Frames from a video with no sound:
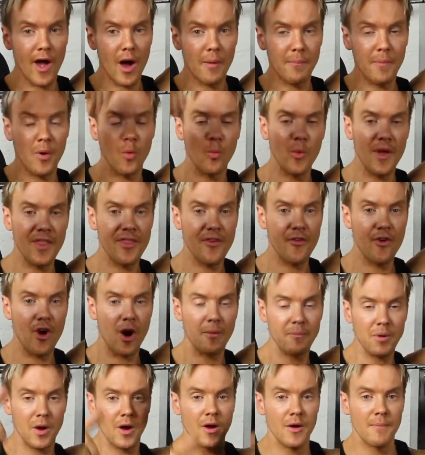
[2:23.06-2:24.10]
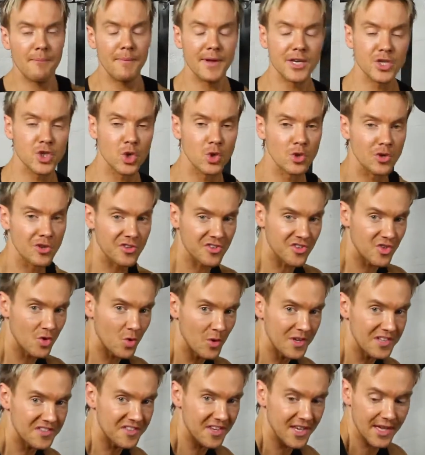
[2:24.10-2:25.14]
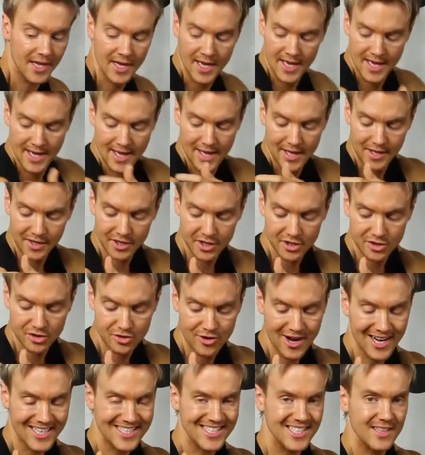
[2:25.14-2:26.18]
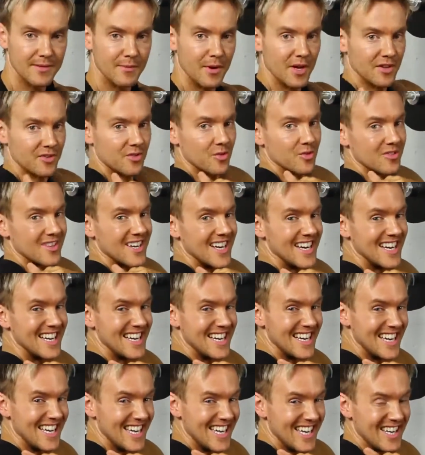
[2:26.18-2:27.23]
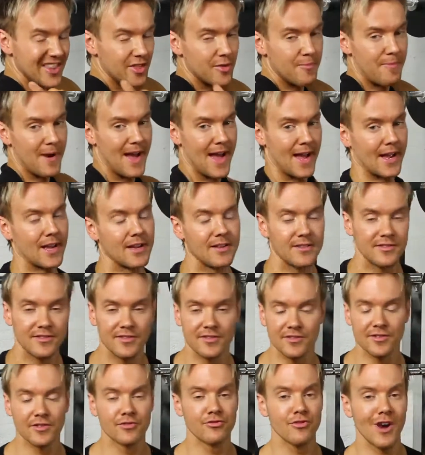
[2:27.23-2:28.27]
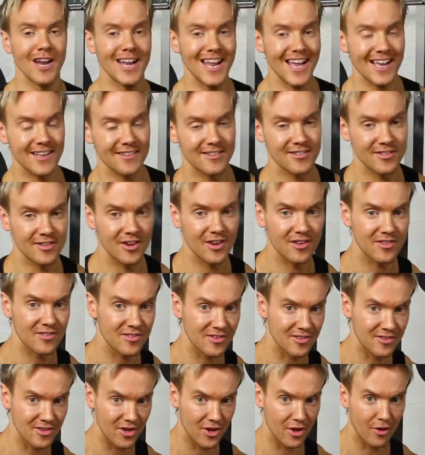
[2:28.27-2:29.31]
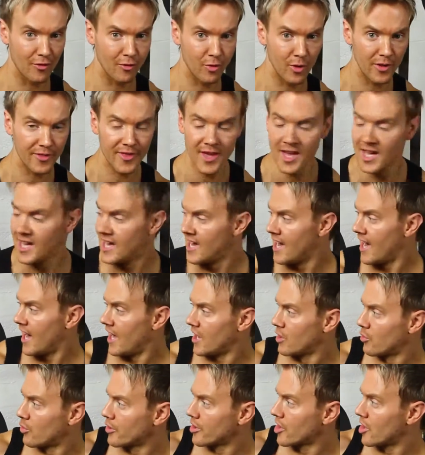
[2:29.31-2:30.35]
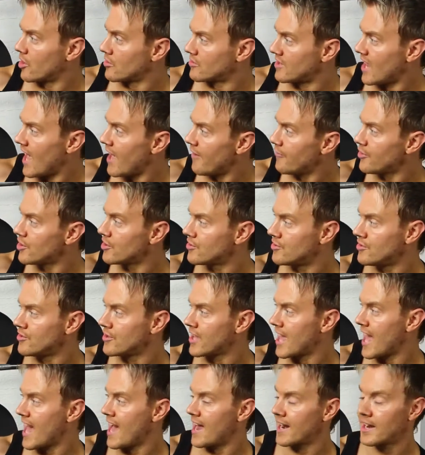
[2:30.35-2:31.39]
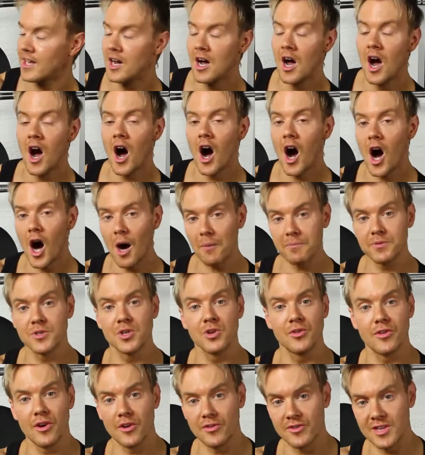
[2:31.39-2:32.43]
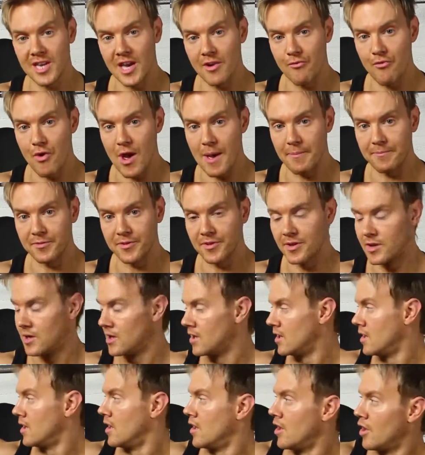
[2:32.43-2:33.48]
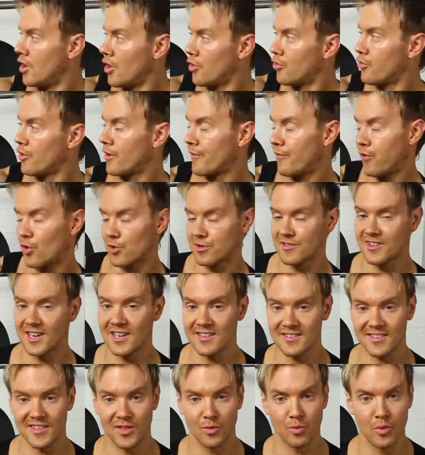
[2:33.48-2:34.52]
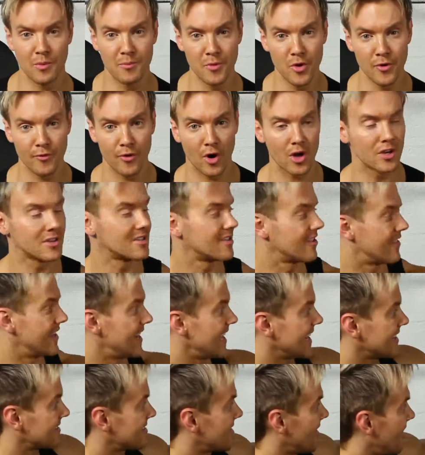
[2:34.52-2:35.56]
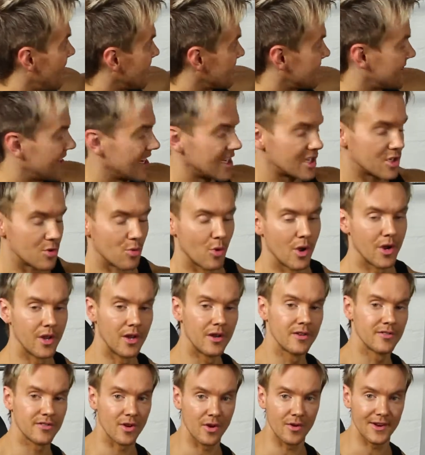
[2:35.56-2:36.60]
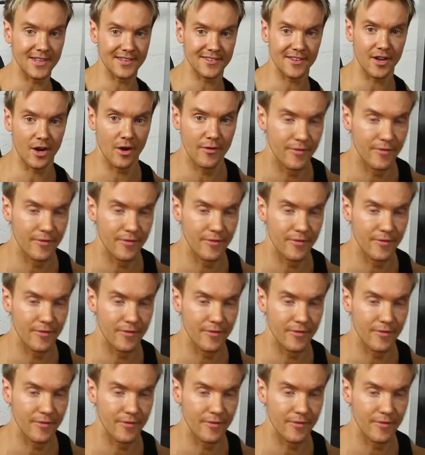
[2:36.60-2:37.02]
up, and when they're up, make sure you're squeezing and contracting the muscles in the back. This is a great exercise to start off with, and you want to go as heavy as you can up to those 10 reps. 3 to 4 sets, and then we move on to the next isolation one. So let's get